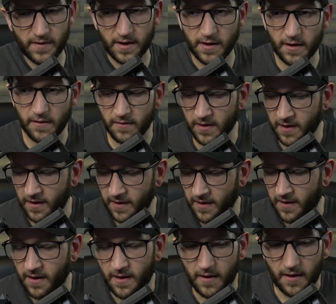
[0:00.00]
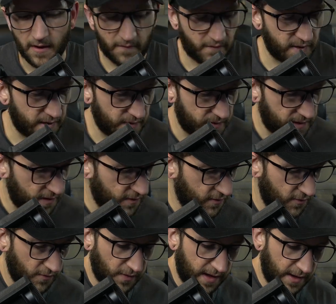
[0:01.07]
video, of uh, these
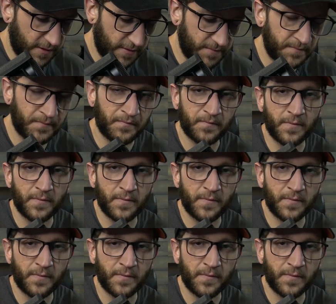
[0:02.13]
two later.